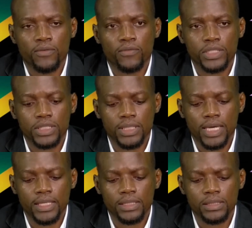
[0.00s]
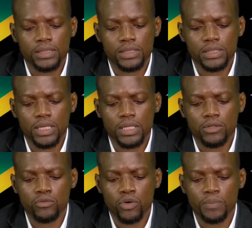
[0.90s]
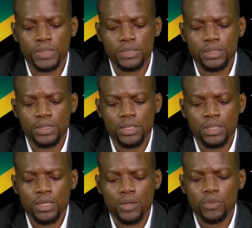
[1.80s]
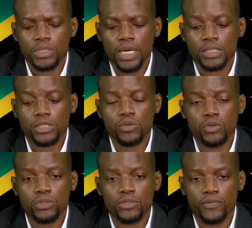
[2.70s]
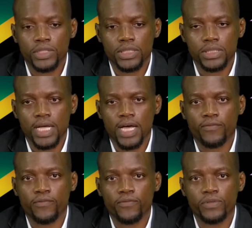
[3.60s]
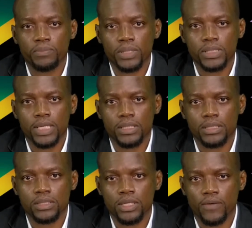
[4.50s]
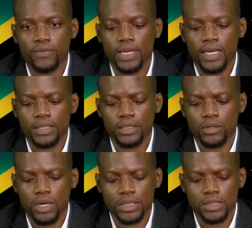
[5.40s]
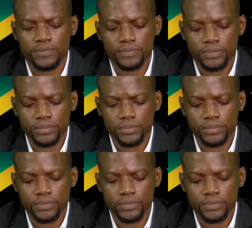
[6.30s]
fishing lines, ropes, which are sold to fishers at 50% of the landed cost.